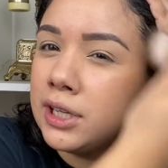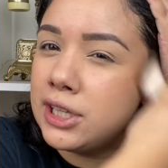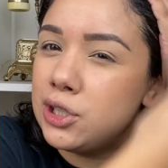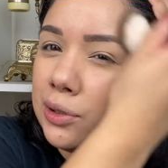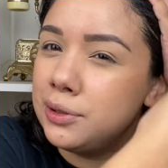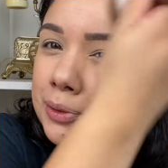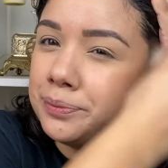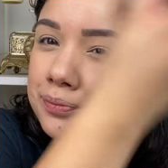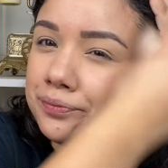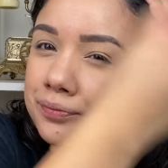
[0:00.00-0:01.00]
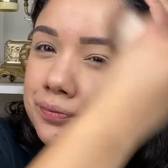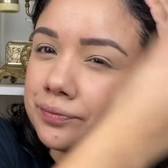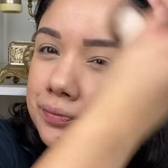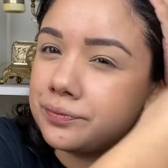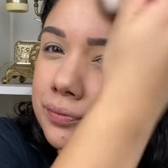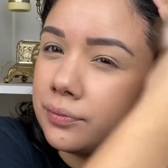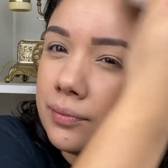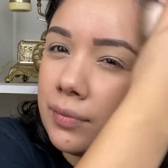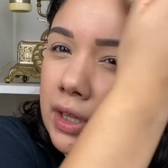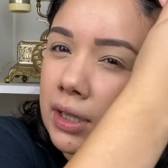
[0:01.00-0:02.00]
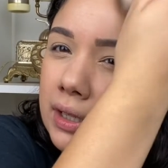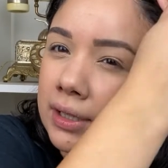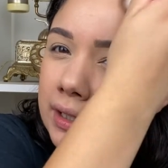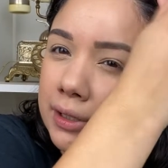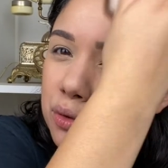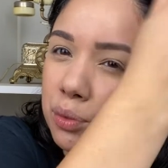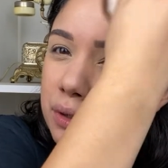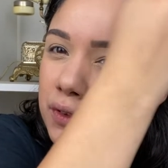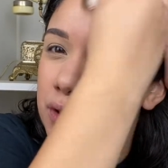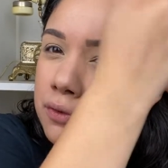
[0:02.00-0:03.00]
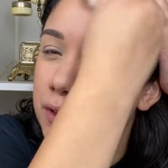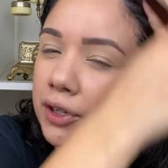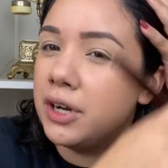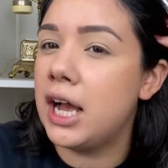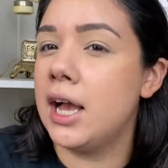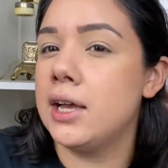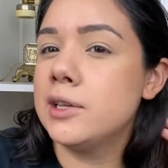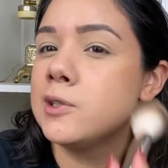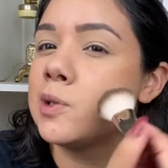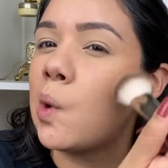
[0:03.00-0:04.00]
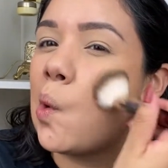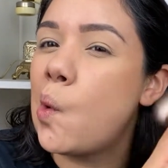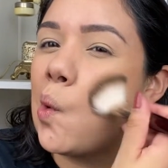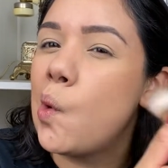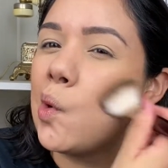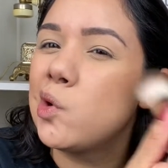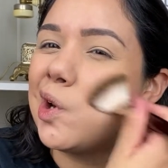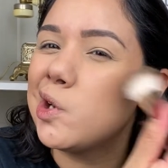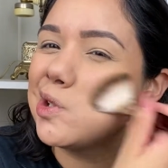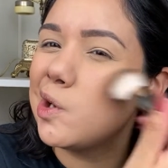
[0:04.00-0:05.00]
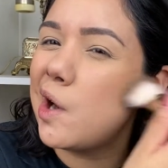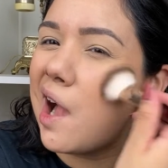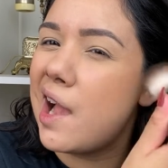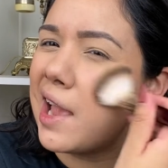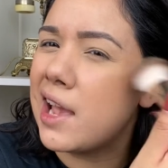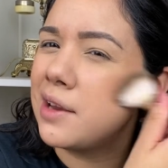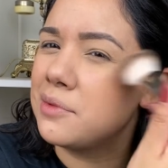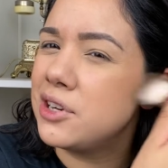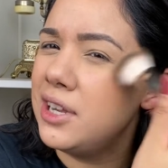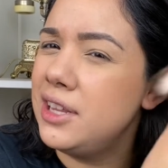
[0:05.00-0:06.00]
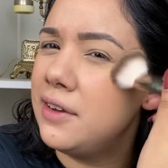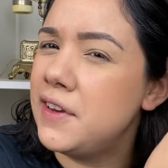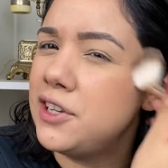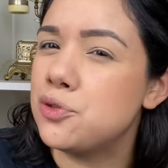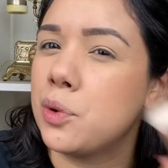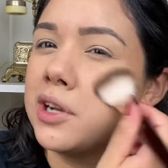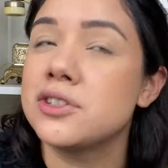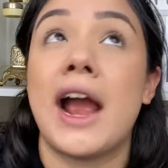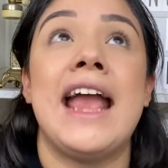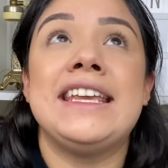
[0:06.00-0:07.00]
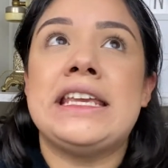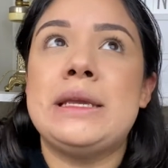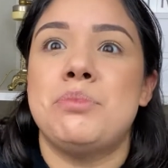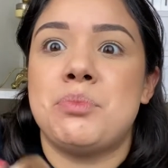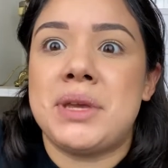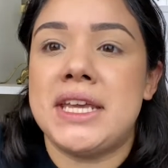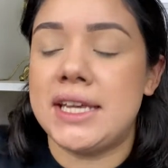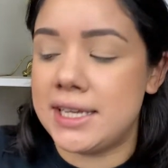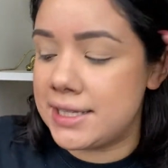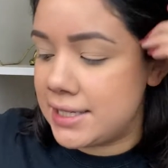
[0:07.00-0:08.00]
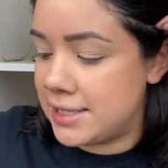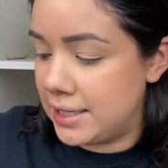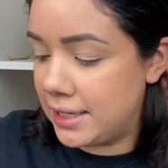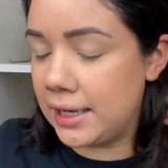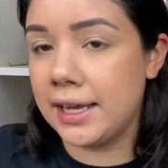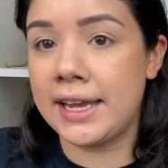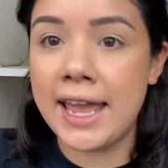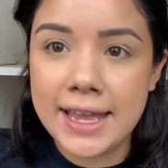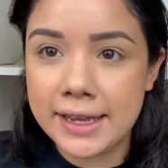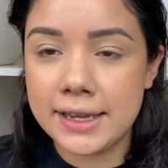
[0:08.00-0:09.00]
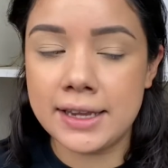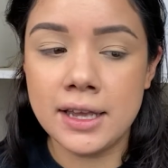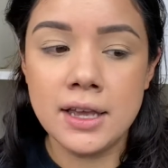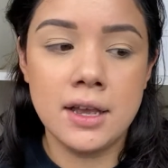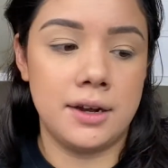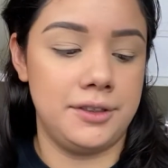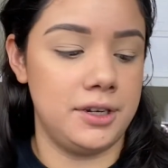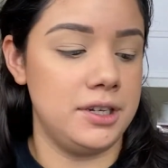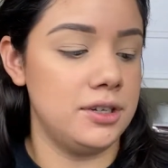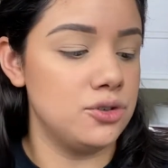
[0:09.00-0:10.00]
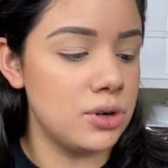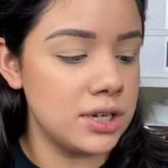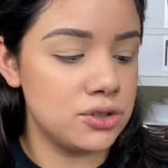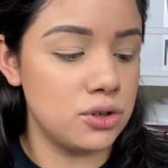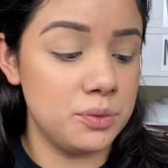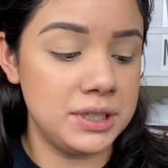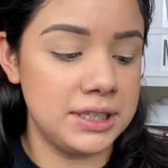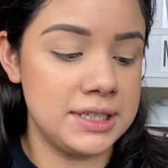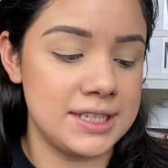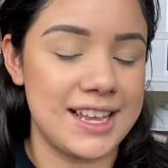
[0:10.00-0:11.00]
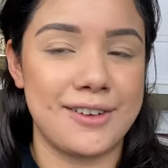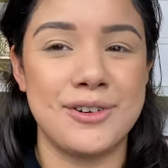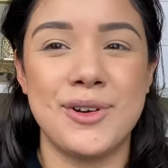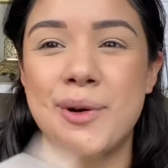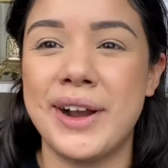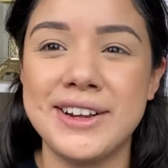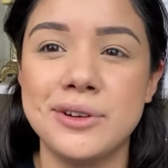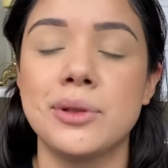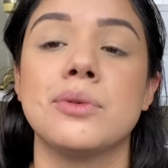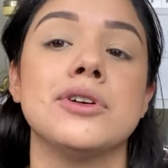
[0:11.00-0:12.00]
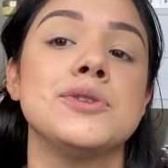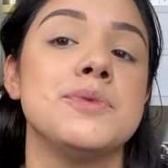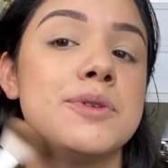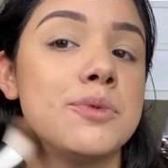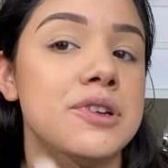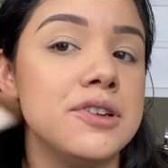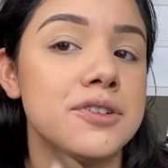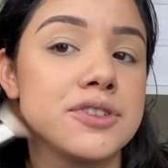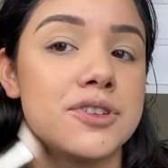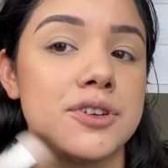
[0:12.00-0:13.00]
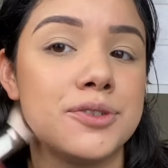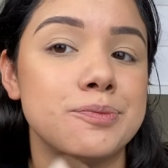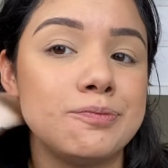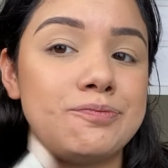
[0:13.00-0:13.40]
you know, and review for you guys. Drugstore high-end. I'm trying to think of any drugstore. I keep peeking to see like, hey, are there any new drugstore releases? I don't know. I know the world's been weird, so